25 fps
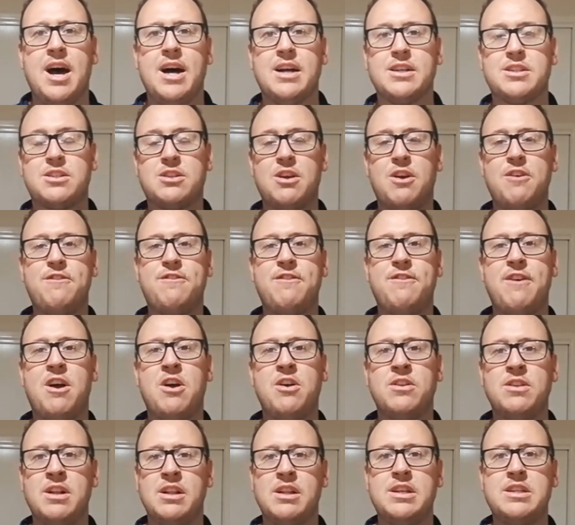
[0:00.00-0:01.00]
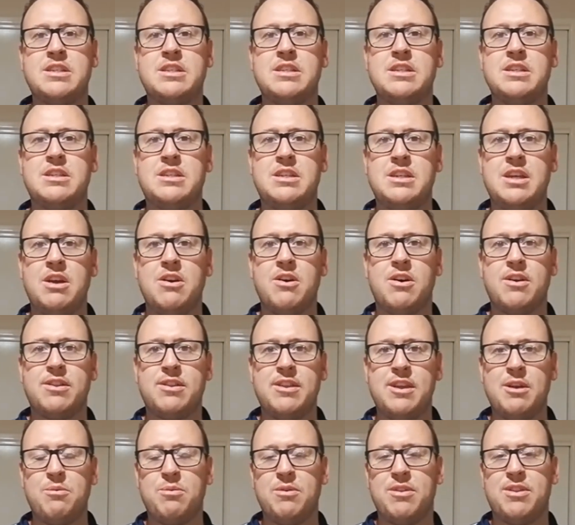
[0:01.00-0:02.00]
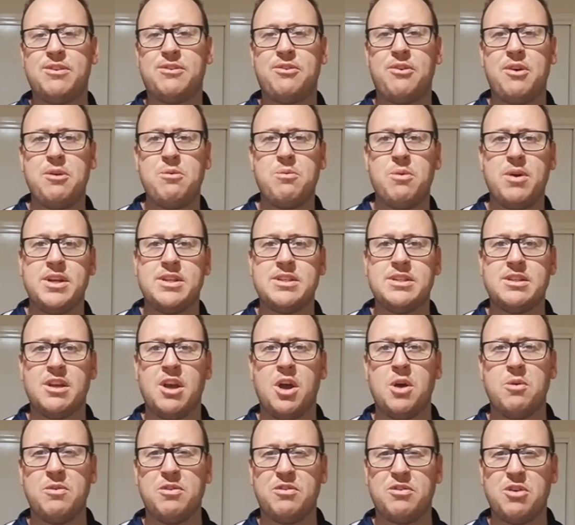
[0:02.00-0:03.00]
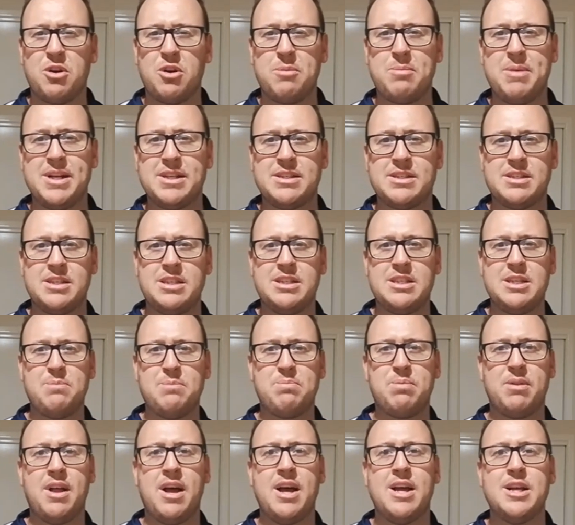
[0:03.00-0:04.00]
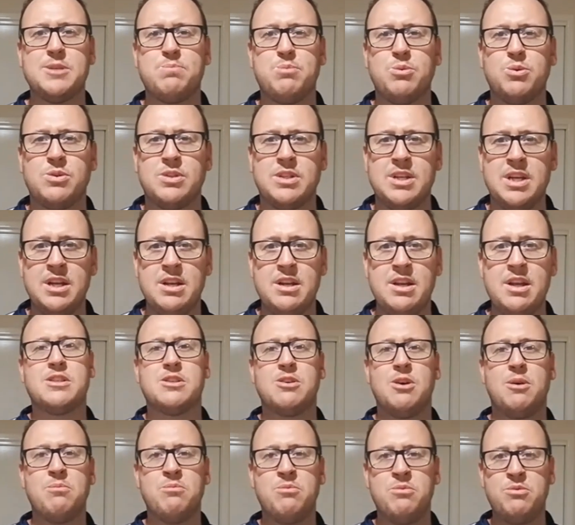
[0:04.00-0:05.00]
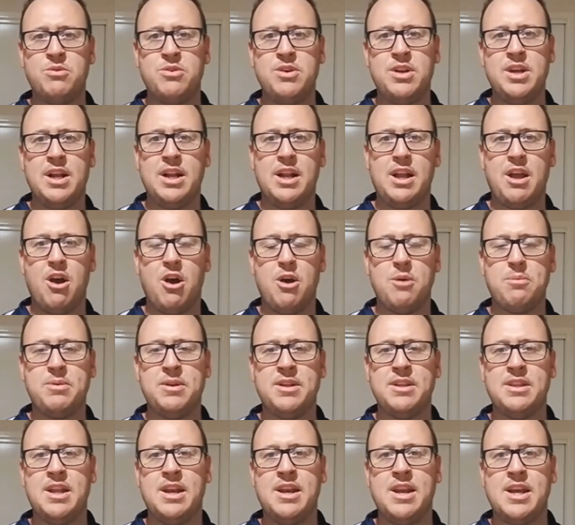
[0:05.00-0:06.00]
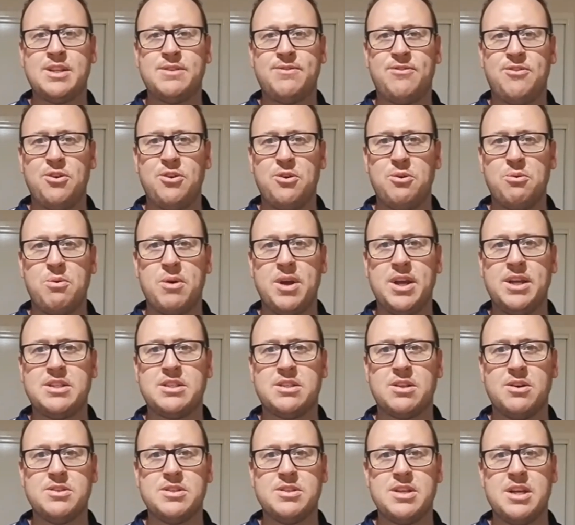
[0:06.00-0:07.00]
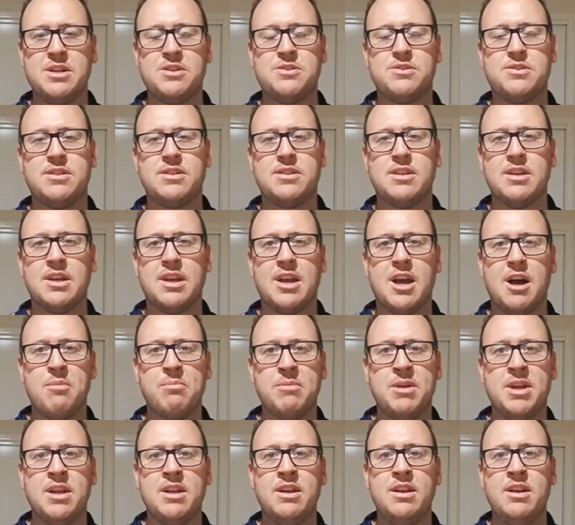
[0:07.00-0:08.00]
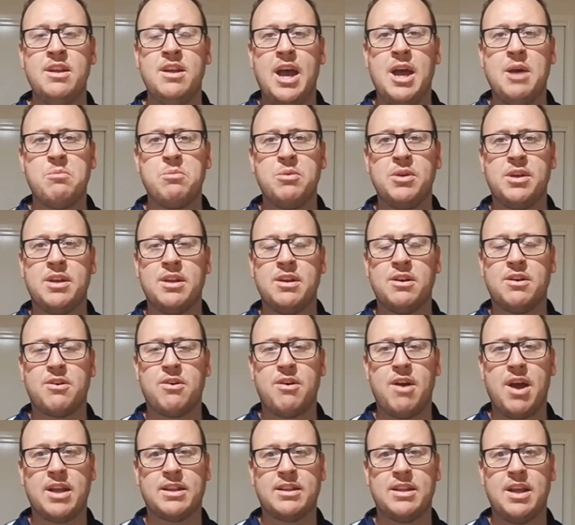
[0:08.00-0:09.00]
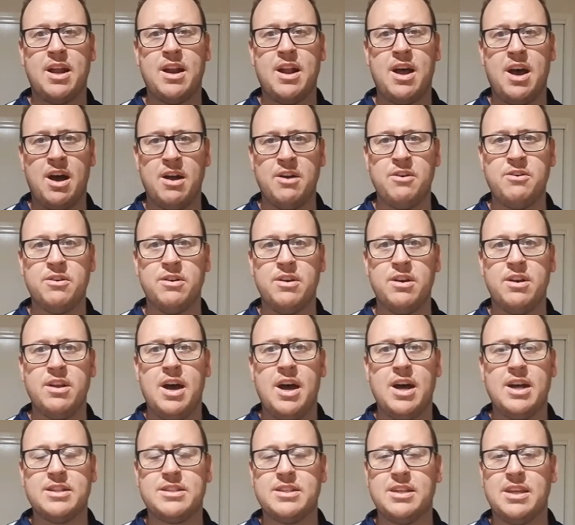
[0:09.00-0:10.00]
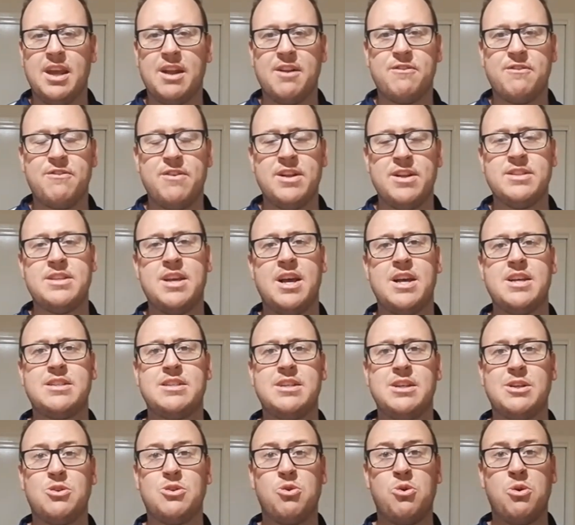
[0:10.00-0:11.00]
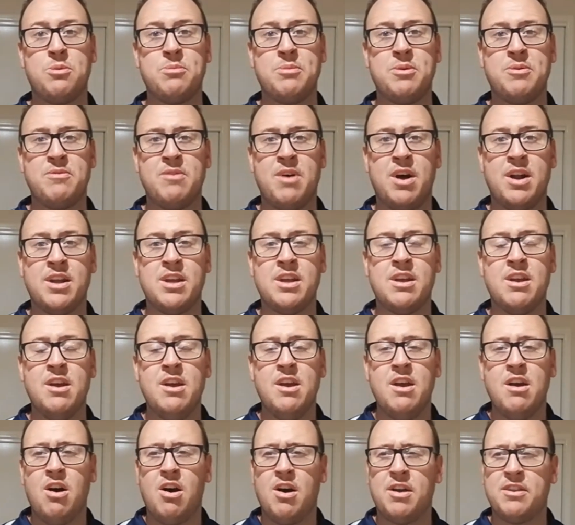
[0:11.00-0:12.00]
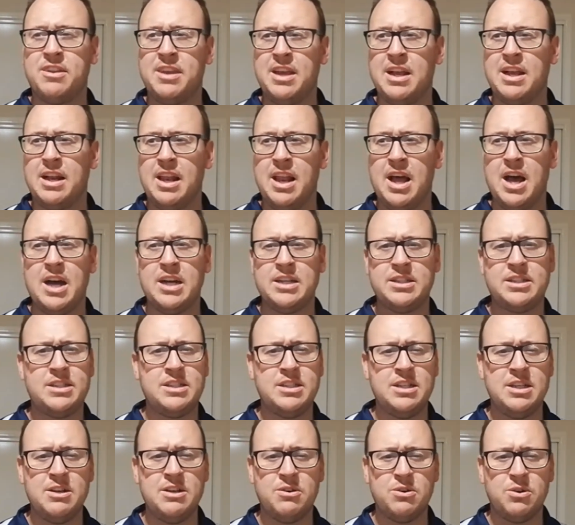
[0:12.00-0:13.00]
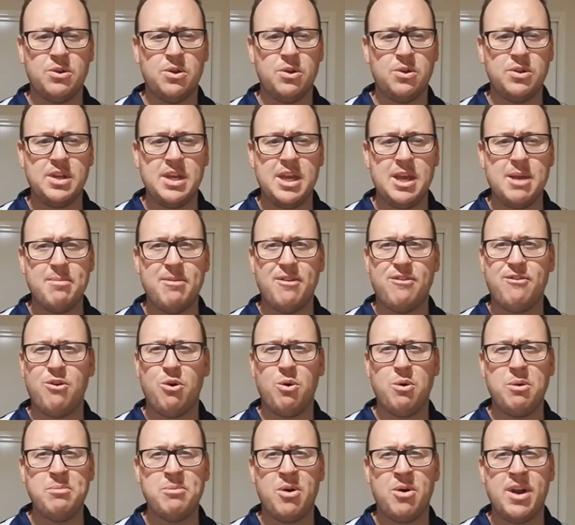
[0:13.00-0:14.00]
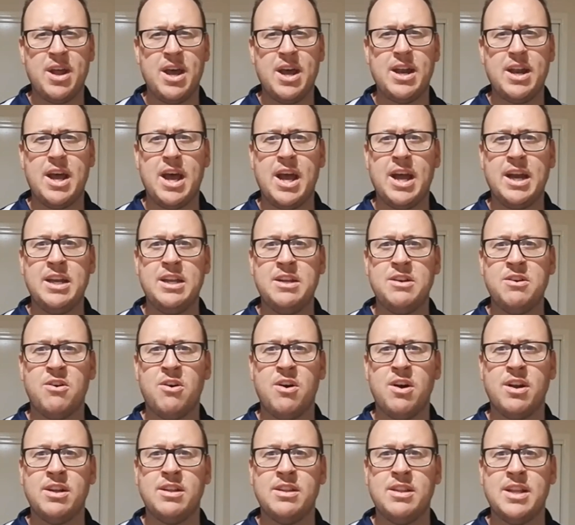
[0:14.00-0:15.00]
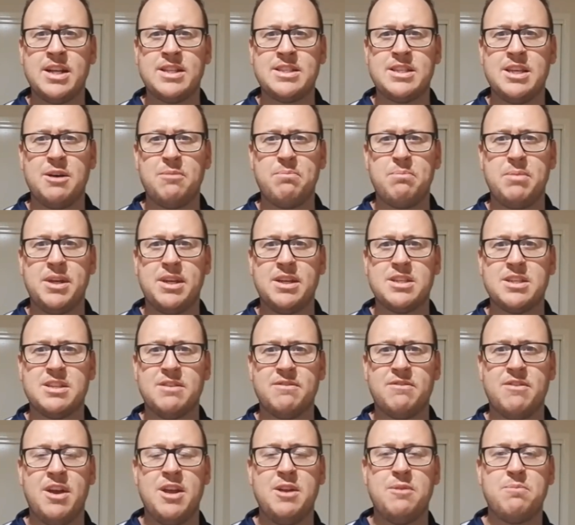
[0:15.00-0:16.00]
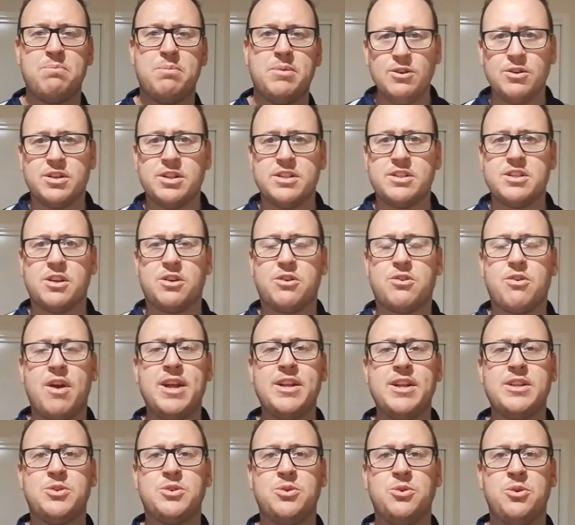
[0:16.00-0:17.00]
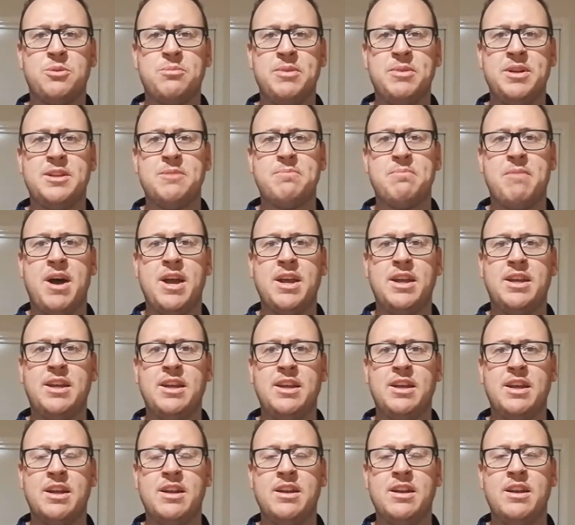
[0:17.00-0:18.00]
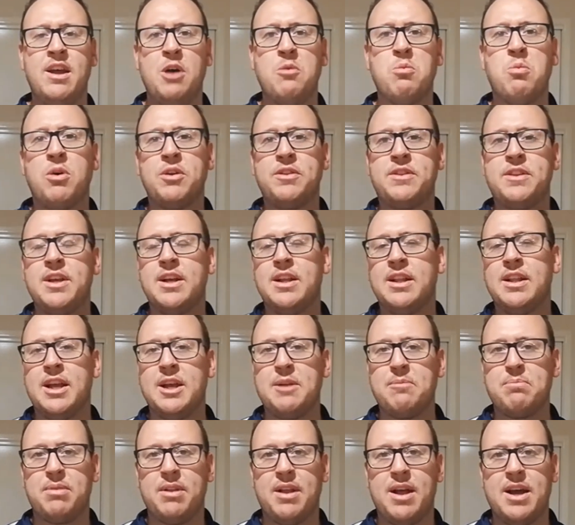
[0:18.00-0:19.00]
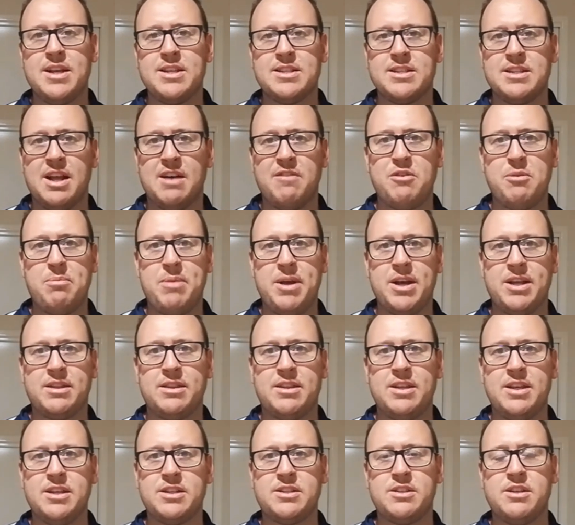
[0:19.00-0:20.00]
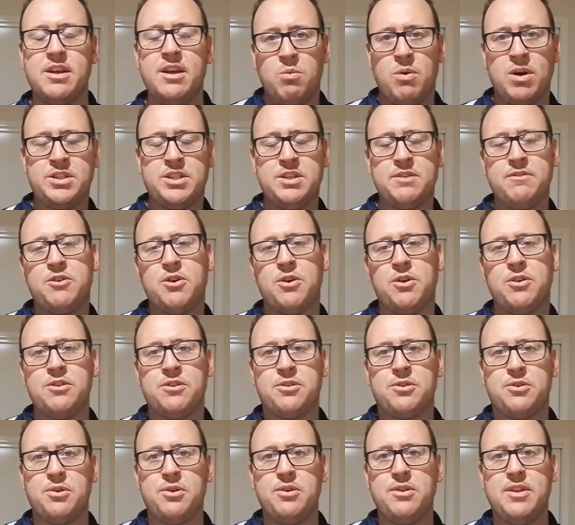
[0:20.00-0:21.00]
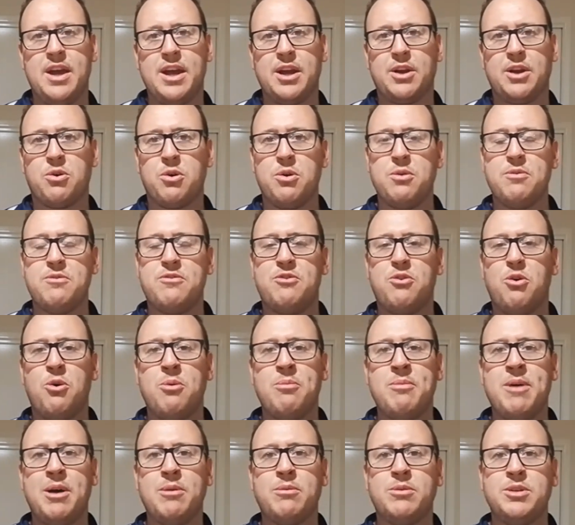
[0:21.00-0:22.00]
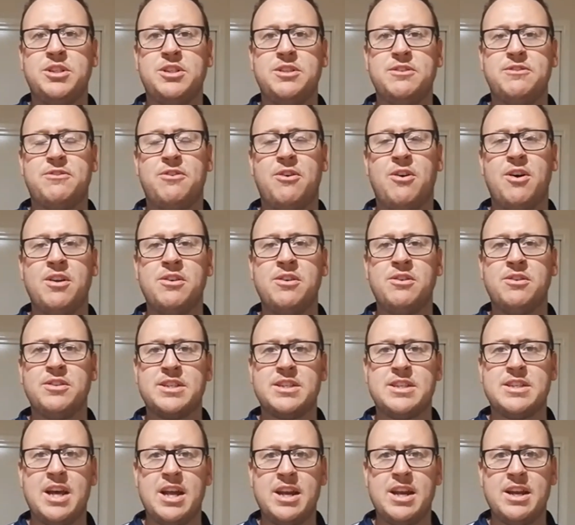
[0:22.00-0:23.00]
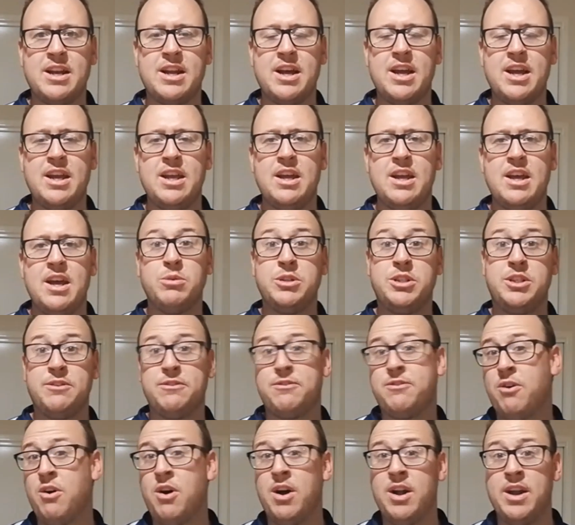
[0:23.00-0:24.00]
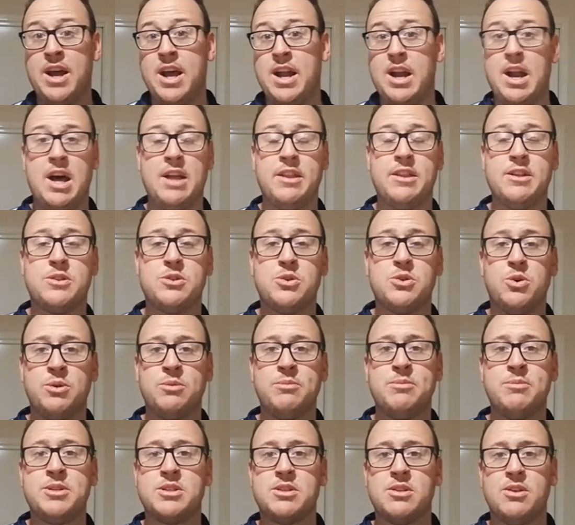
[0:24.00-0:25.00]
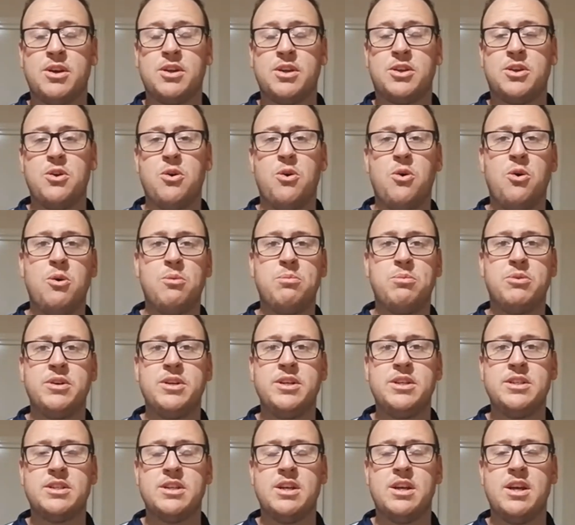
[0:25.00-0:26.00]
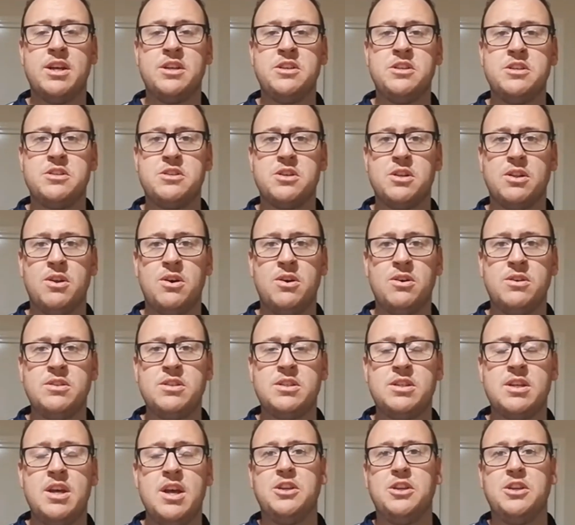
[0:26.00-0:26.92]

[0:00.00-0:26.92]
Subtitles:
So far on the list this year, I think with 3 weeks to go, we've got about 60 players booked in. So I'm really hoping in the next few weeks those entries can come in and we can crack that 100 to get a fantastic tournament running. I think last year or the year before we might have had 89, and that's our biggest event. Look, it's a great tournament in the making, and what the elite players love about this, once you've gotten through that group format, which you find on the Saturday, which you find at other tournaments like your Alburys and your Geelongs,